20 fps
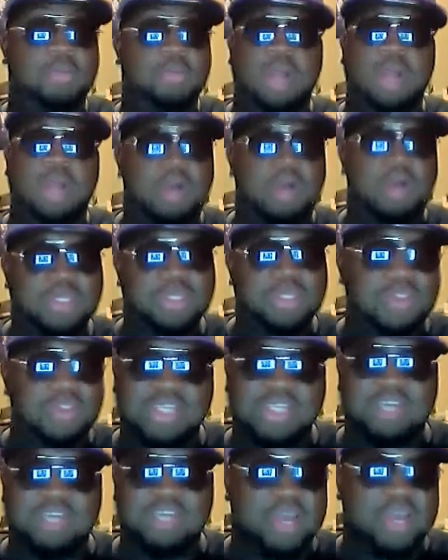It always starts
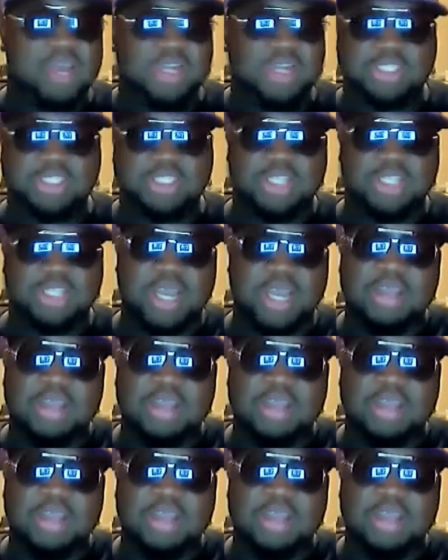off kind of just like